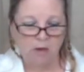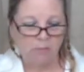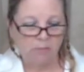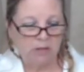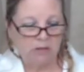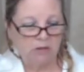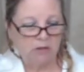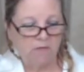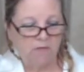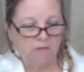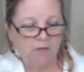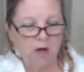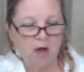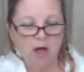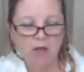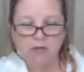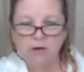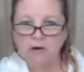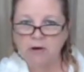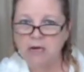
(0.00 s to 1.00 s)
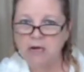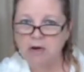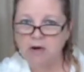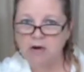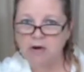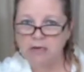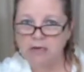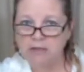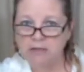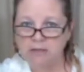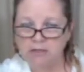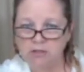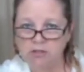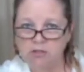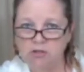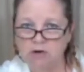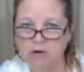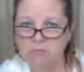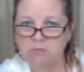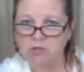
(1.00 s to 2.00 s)
But the Father here in this
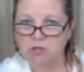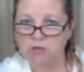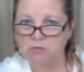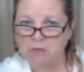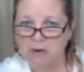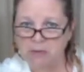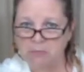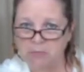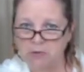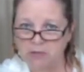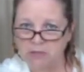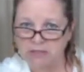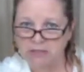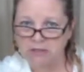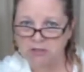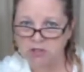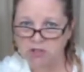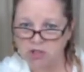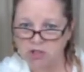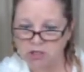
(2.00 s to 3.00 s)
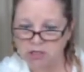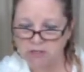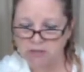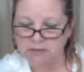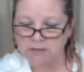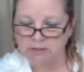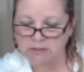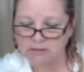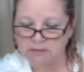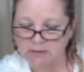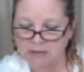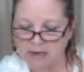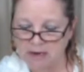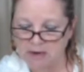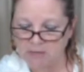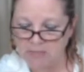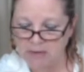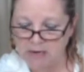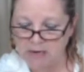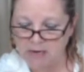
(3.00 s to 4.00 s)
scripture represents Jesus.
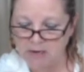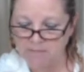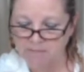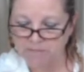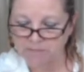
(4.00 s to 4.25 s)
Amen?